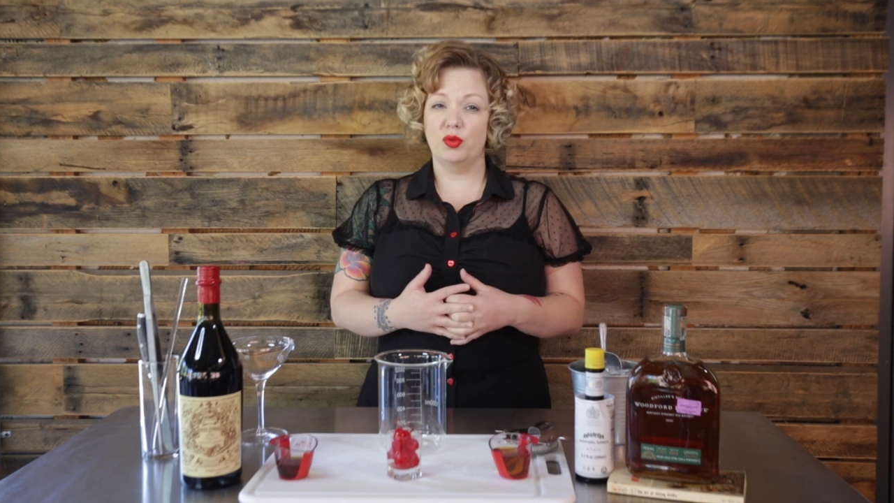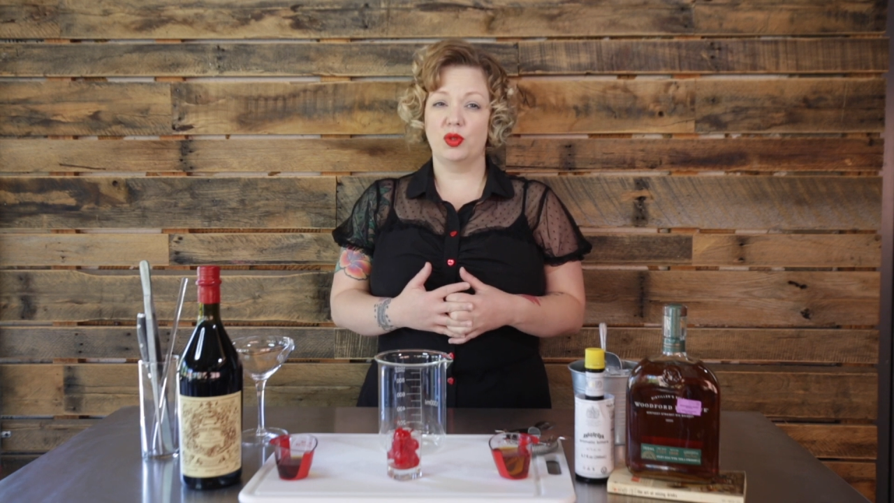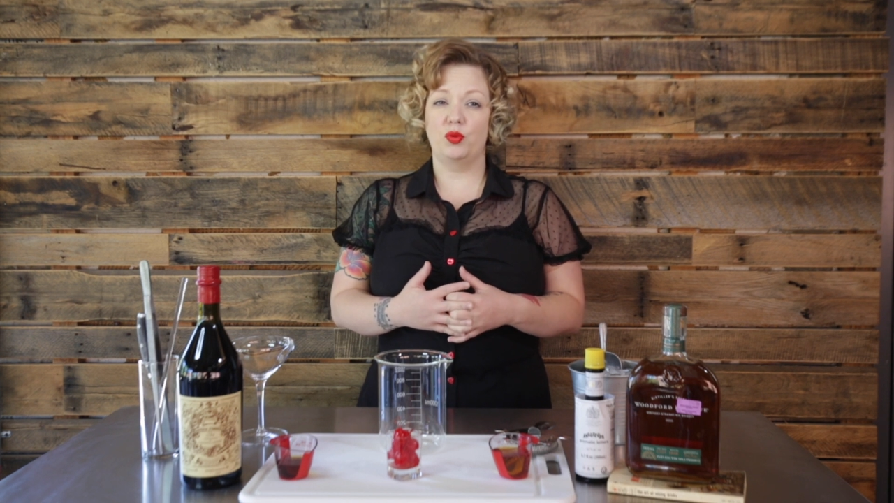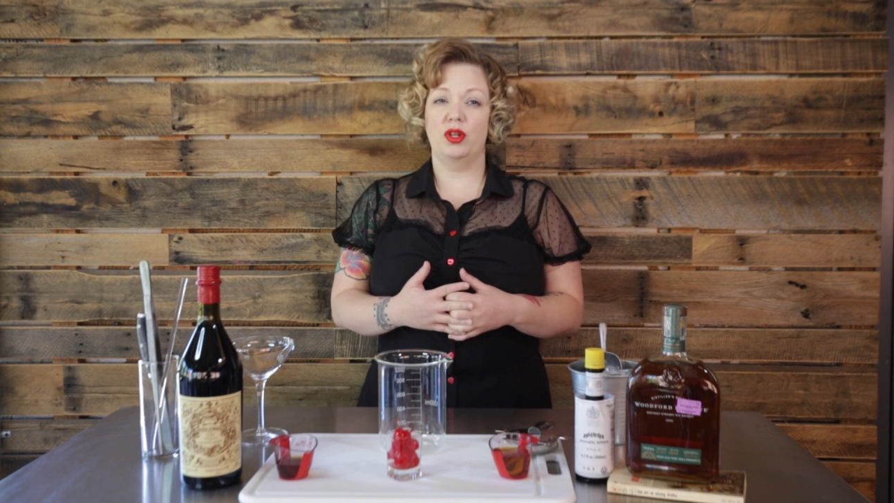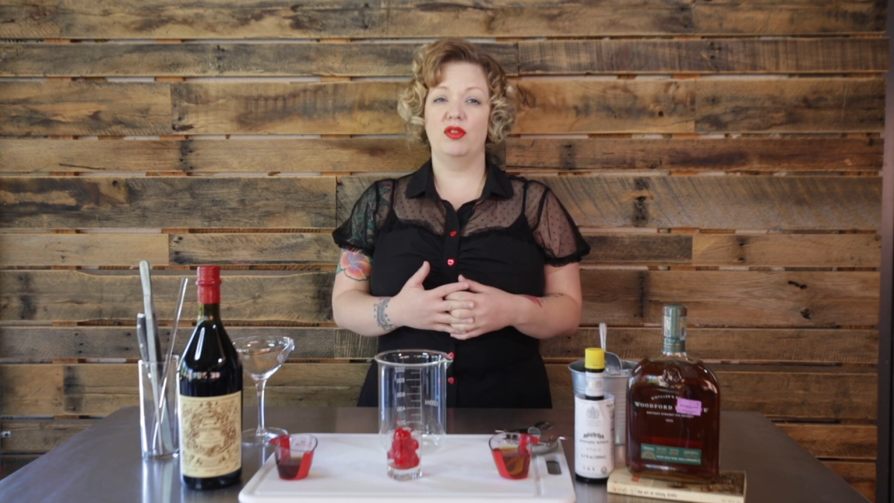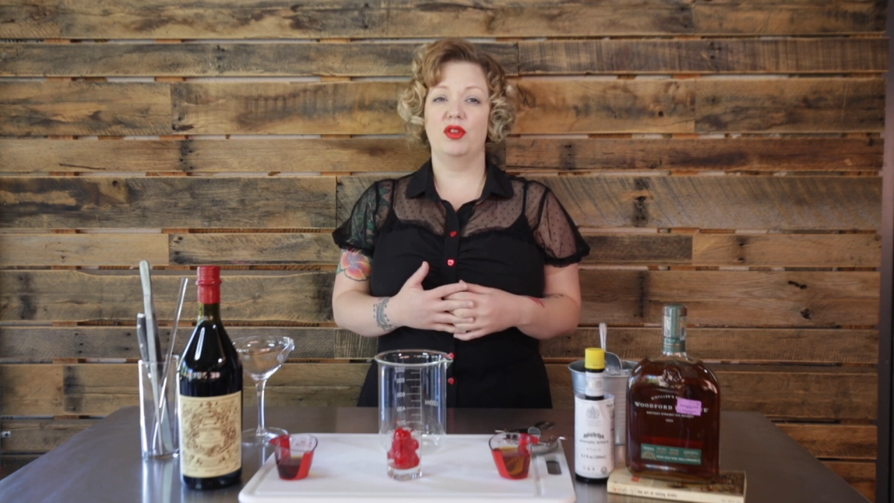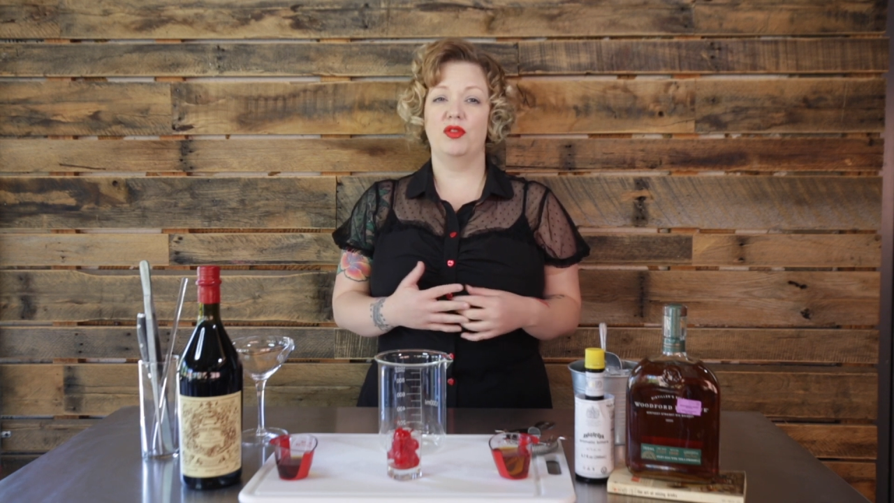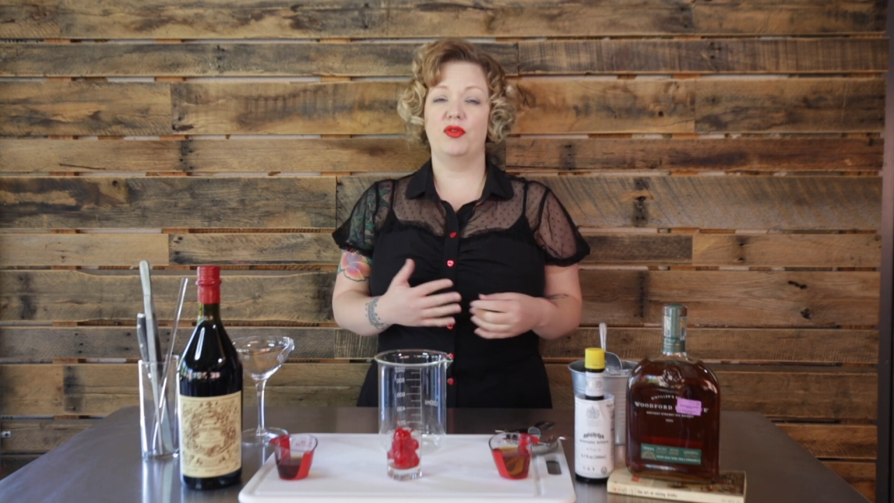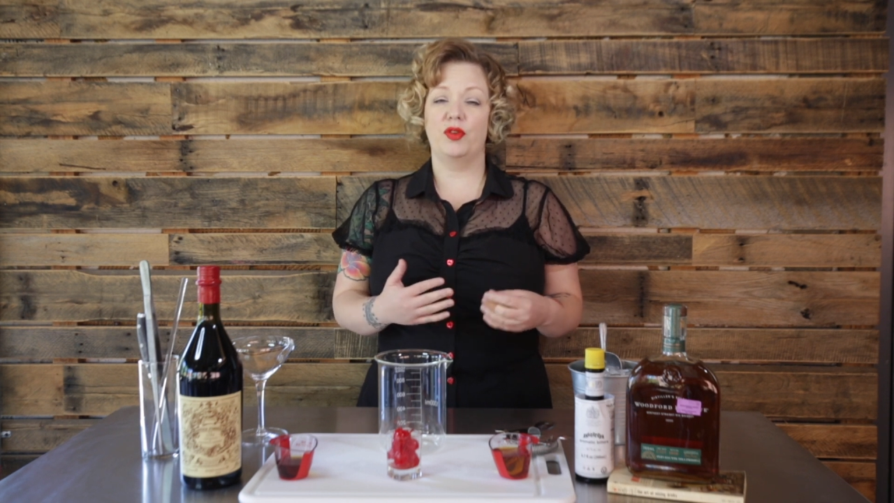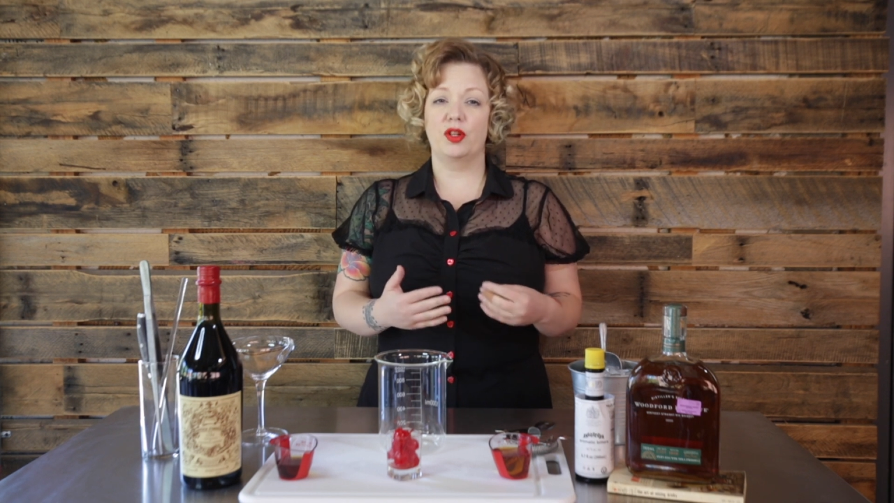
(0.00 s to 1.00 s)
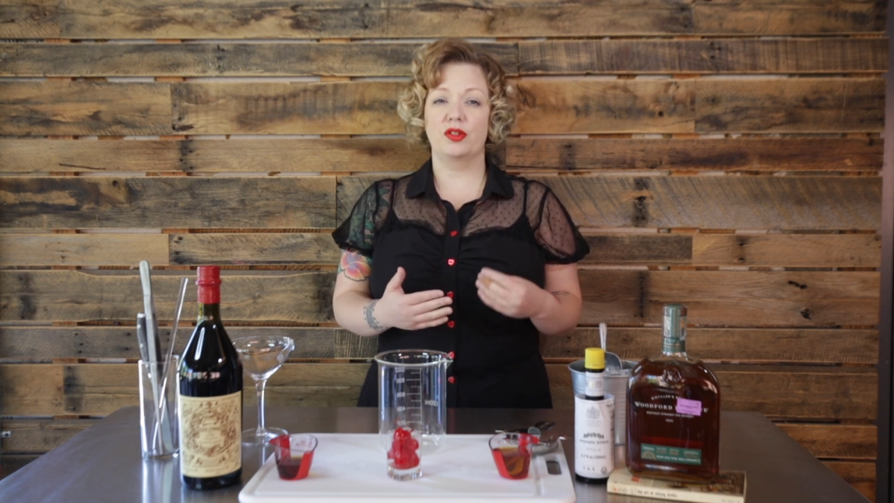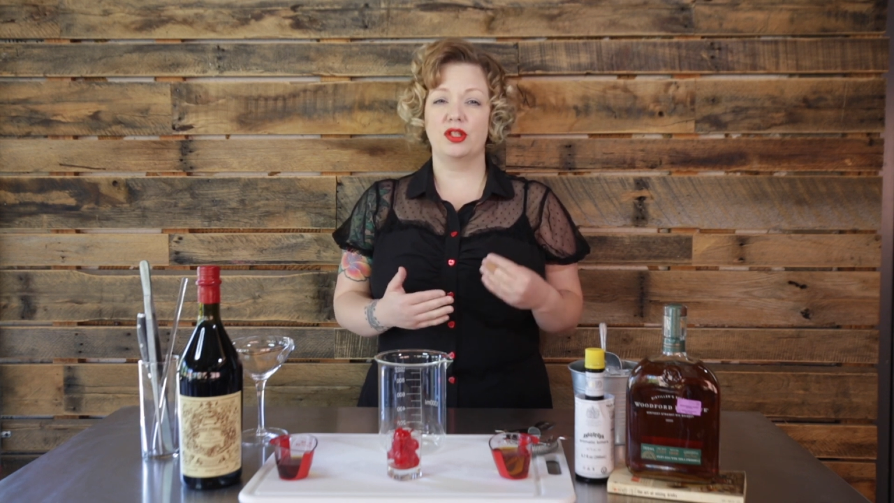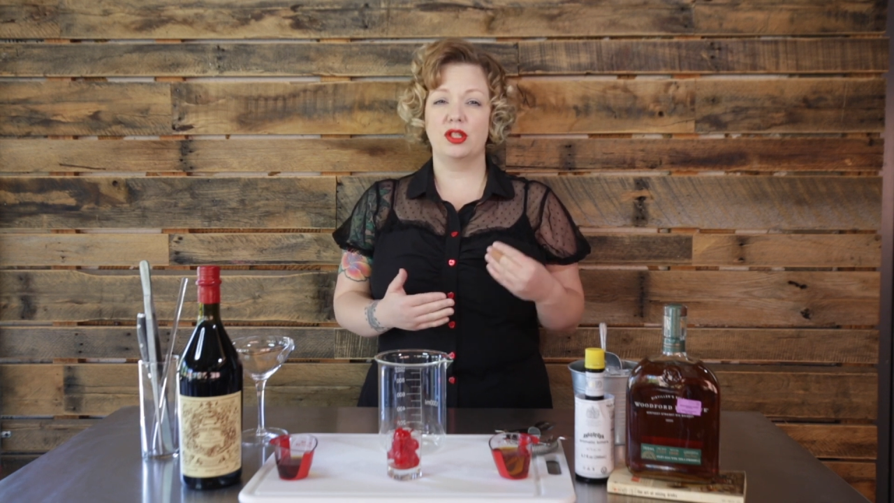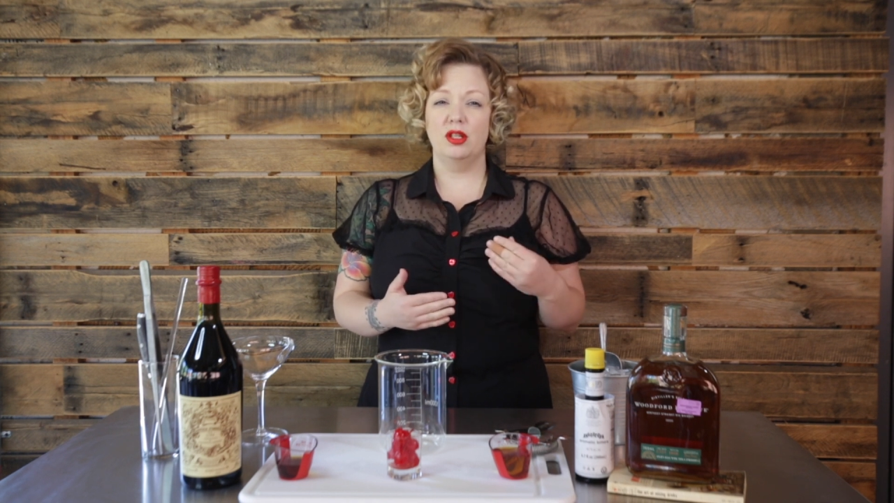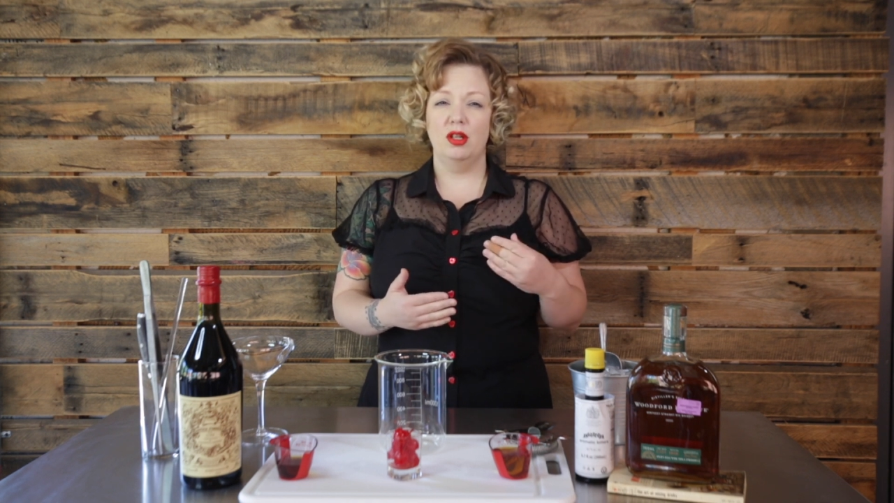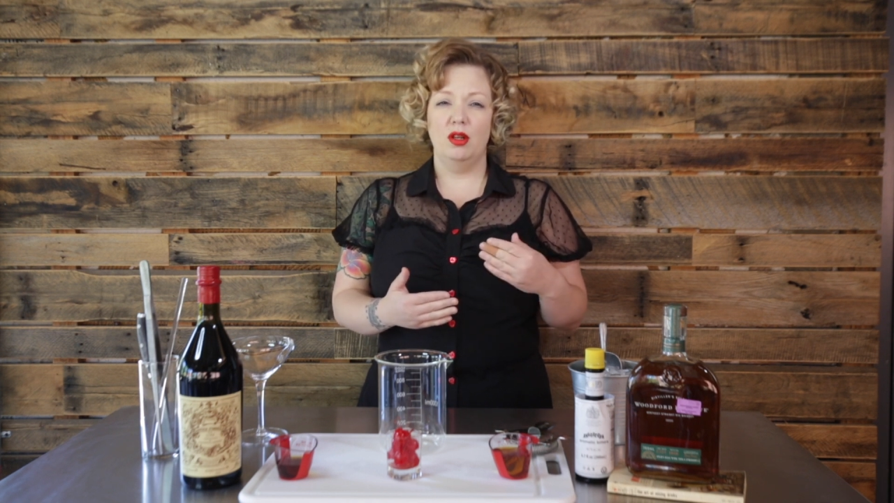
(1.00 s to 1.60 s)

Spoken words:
was one of the first